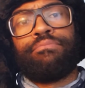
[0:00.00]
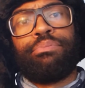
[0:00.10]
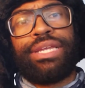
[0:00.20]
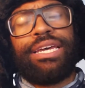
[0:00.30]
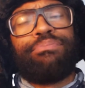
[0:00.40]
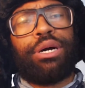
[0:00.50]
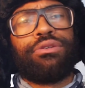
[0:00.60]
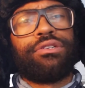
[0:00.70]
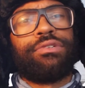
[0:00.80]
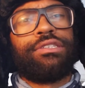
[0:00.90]
playing
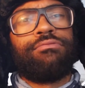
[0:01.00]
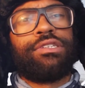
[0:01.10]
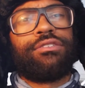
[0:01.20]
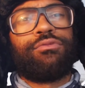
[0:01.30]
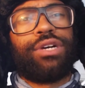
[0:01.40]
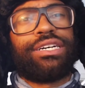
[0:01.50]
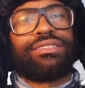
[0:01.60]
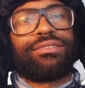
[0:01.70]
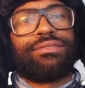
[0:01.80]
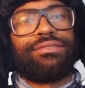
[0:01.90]
poker with the
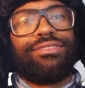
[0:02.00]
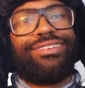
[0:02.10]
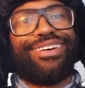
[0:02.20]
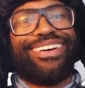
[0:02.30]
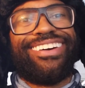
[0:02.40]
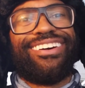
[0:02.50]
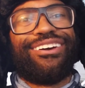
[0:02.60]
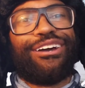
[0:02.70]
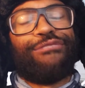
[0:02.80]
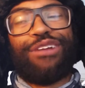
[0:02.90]
West.
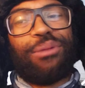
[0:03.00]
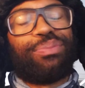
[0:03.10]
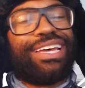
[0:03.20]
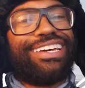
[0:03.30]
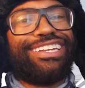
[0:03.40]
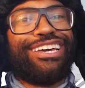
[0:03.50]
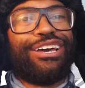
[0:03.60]
Iran playing